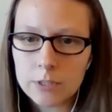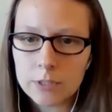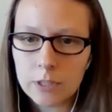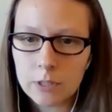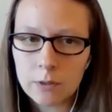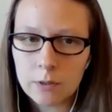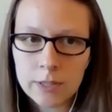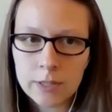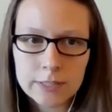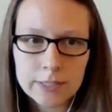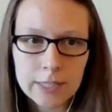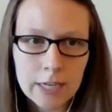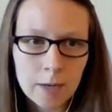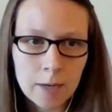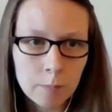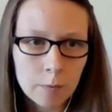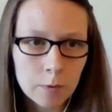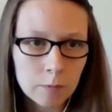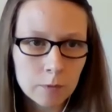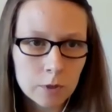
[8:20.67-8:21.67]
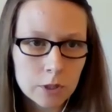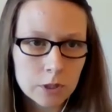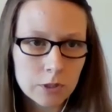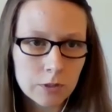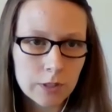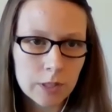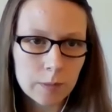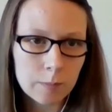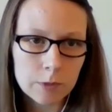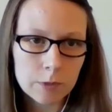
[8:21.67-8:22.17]
So at the top,
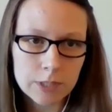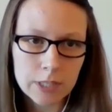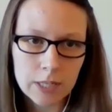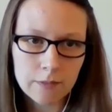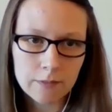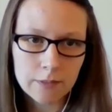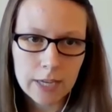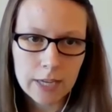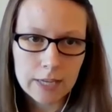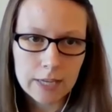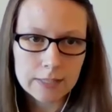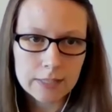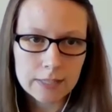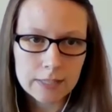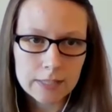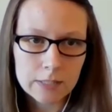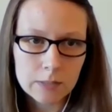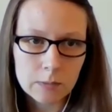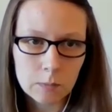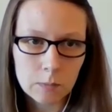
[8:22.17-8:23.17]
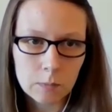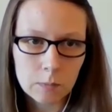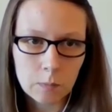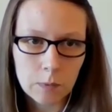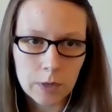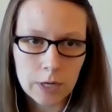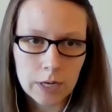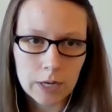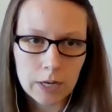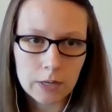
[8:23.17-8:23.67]
we're showing the percent of cases
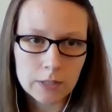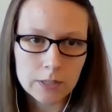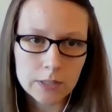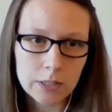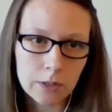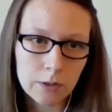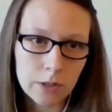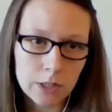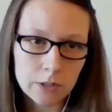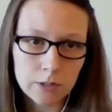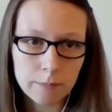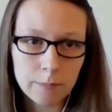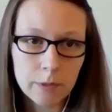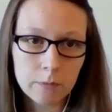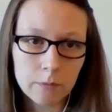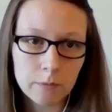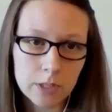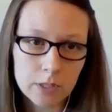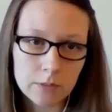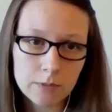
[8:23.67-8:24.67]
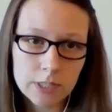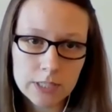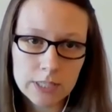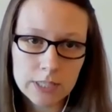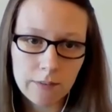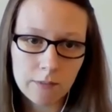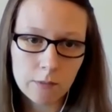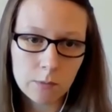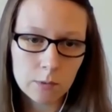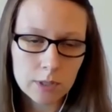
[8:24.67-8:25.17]
where steroid treatment
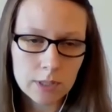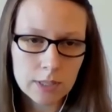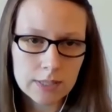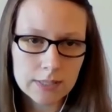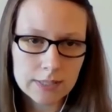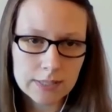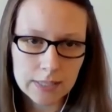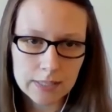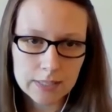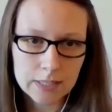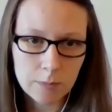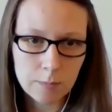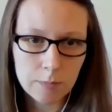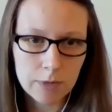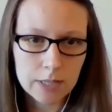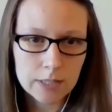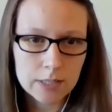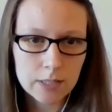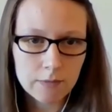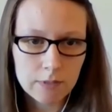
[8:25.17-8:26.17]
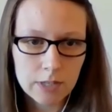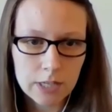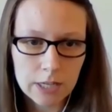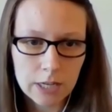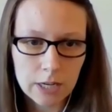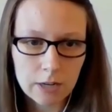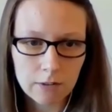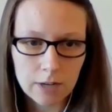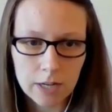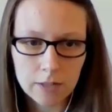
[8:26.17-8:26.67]
was received within 60
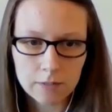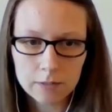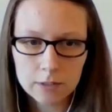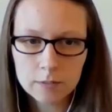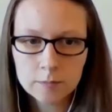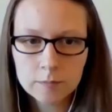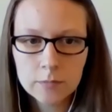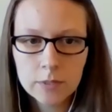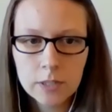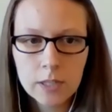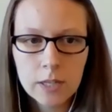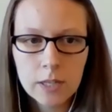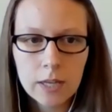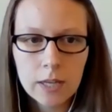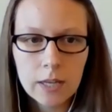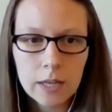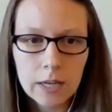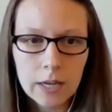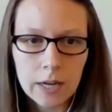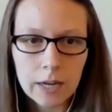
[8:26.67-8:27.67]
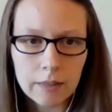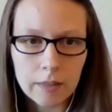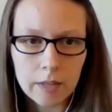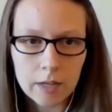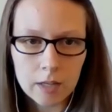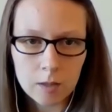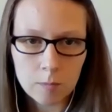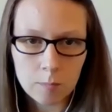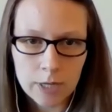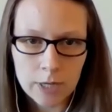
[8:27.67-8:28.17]
minutes of ED arrival.
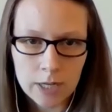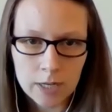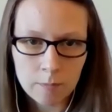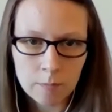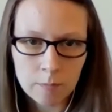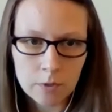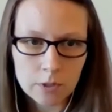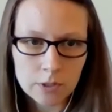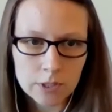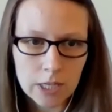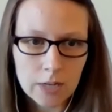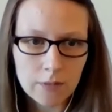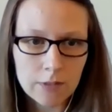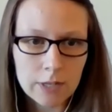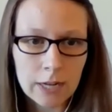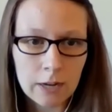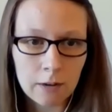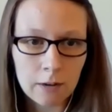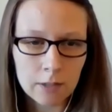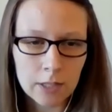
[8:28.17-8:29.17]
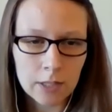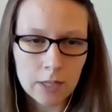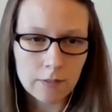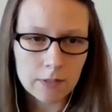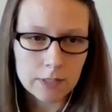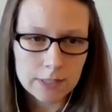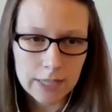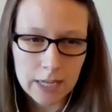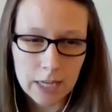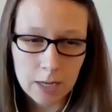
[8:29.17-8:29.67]
And then at the bottom, there's kind of an
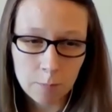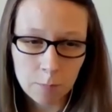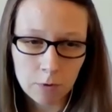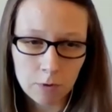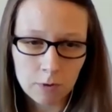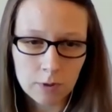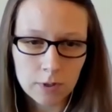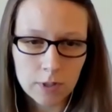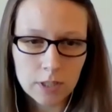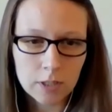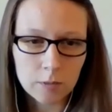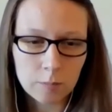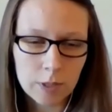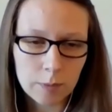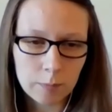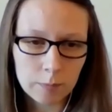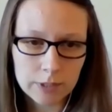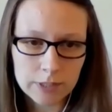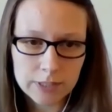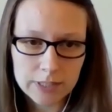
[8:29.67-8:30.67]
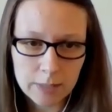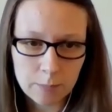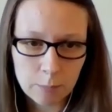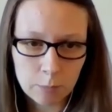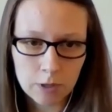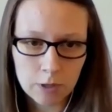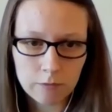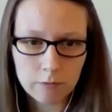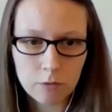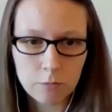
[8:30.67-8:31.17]
outline of a table, and you'll be
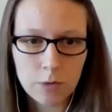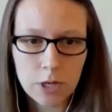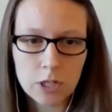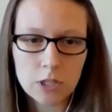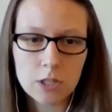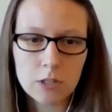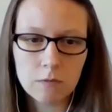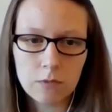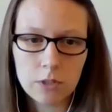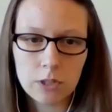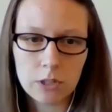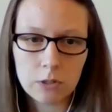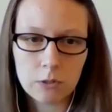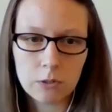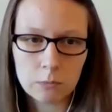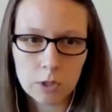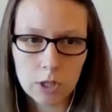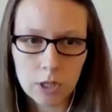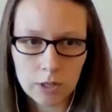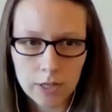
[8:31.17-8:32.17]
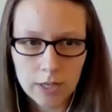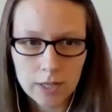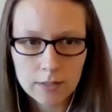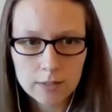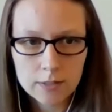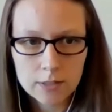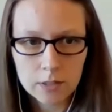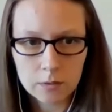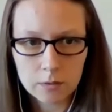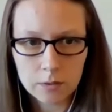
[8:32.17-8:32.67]
able to see more information when you
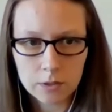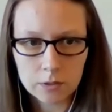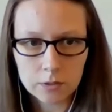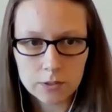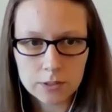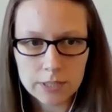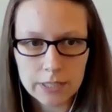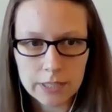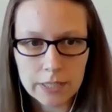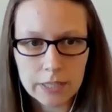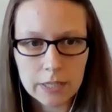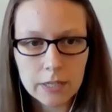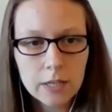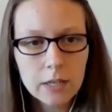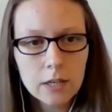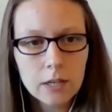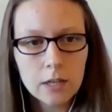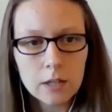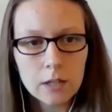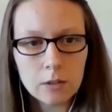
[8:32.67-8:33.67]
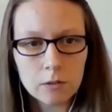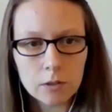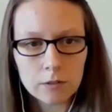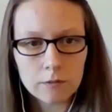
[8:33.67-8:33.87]
log in. So you'll see